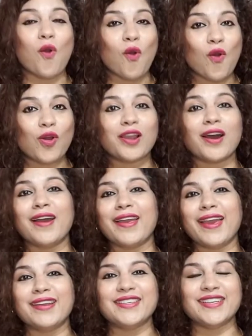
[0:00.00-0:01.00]
all
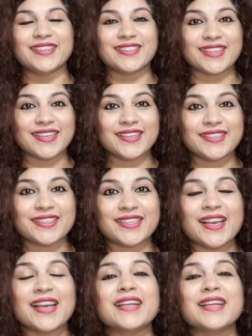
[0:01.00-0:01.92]
IITs is